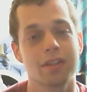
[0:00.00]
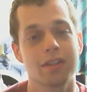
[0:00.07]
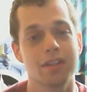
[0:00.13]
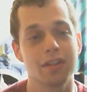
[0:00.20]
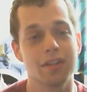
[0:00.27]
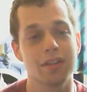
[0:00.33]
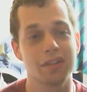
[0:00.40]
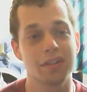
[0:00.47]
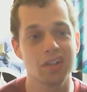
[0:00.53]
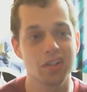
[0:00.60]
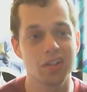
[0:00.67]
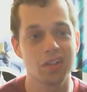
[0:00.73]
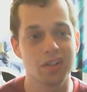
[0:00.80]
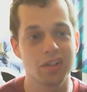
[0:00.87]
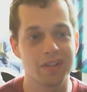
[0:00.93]
secret
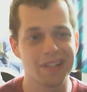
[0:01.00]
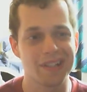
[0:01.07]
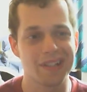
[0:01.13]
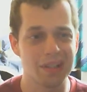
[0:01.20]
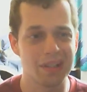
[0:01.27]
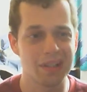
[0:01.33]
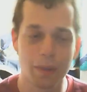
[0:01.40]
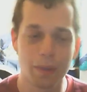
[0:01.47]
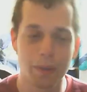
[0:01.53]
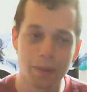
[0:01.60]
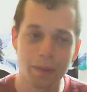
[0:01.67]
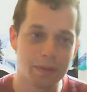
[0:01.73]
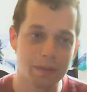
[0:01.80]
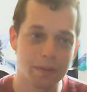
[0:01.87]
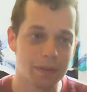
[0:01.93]
agent in the
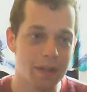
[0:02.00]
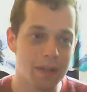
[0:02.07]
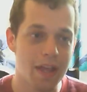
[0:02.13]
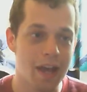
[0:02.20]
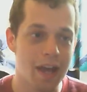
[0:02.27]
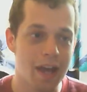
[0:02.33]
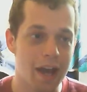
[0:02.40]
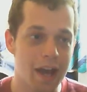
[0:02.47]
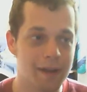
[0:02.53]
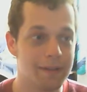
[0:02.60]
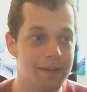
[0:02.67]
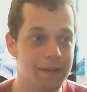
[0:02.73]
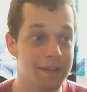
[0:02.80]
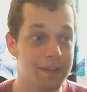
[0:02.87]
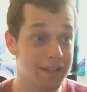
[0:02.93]
world,
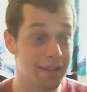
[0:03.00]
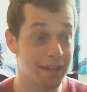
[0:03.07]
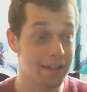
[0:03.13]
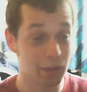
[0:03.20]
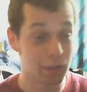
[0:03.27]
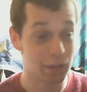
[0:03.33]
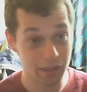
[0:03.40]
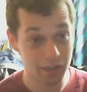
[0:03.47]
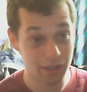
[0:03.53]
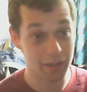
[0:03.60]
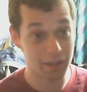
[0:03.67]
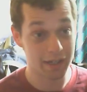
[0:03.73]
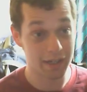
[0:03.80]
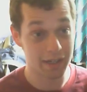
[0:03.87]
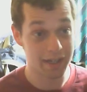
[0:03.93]
and he's employed
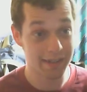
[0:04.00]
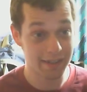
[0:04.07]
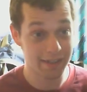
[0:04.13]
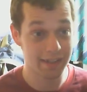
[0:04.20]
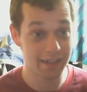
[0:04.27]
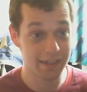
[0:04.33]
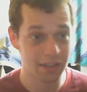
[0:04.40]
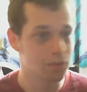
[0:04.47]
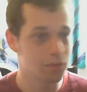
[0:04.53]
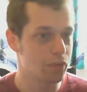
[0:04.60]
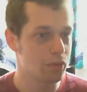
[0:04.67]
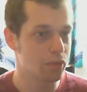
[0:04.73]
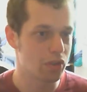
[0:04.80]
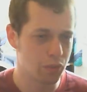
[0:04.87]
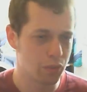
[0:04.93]
by ISIS,
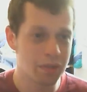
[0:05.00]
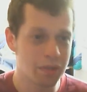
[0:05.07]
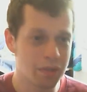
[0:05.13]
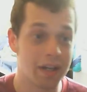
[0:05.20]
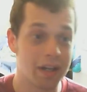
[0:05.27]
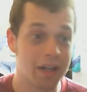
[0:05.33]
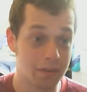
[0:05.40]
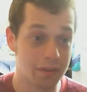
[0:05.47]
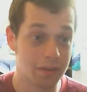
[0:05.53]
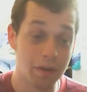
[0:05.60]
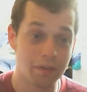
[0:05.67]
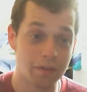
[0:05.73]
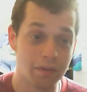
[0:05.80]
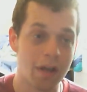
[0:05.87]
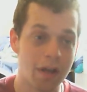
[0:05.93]
which is run by his
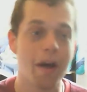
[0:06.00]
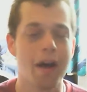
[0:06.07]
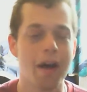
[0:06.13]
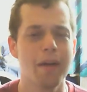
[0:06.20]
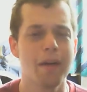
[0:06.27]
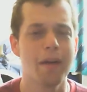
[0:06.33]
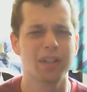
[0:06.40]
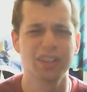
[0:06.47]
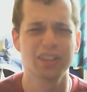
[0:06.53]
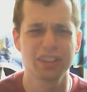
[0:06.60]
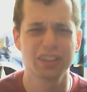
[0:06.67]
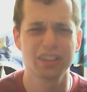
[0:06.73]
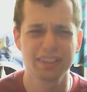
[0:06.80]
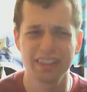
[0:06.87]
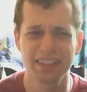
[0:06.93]
mother,
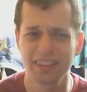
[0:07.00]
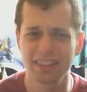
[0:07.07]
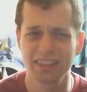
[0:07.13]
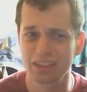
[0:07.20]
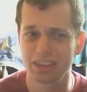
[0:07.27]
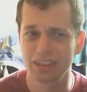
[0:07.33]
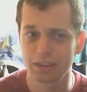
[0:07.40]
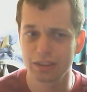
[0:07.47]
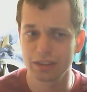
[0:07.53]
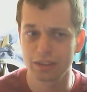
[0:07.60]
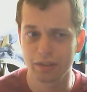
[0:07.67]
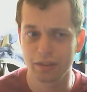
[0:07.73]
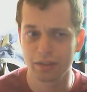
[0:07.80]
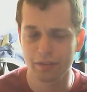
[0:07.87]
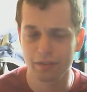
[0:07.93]
Marjorie Archer,
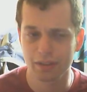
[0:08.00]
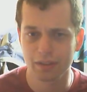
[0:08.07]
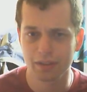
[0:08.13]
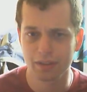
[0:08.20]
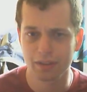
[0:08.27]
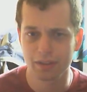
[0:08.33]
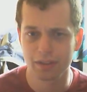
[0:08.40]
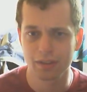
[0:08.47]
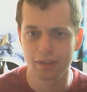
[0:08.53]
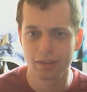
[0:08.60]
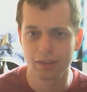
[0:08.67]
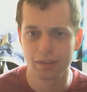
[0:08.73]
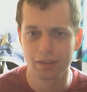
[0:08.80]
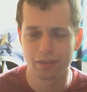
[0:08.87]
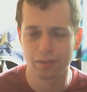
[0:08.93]
I think,
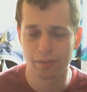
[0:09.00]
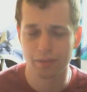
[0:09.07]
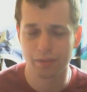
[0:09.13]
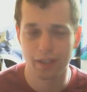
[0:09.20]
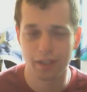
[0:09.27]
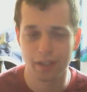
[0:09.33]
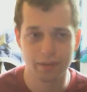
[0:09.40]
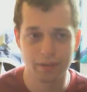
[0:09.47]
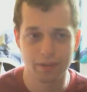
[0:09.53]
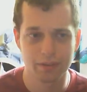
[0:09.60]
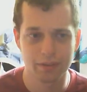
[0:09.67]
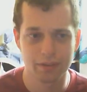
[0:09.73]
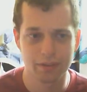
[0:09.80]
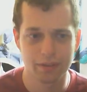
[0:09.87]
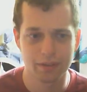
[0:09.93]
or something like that.
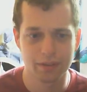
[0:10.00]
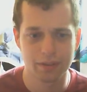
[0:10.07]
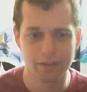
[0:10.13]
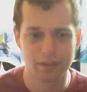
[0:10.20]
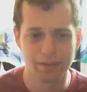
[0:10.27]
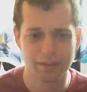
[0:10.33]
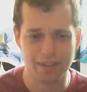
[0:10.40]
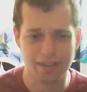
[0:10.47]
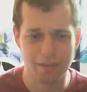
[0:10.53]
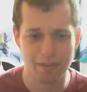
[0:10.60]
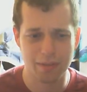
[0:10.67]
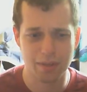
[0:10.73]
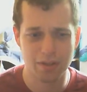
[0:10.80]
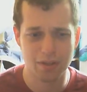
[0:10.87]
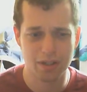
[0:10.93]
I want to say
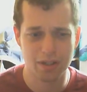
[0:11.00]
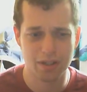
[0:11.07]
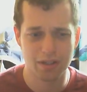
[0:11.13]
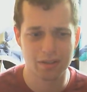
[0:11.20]
Marjorie.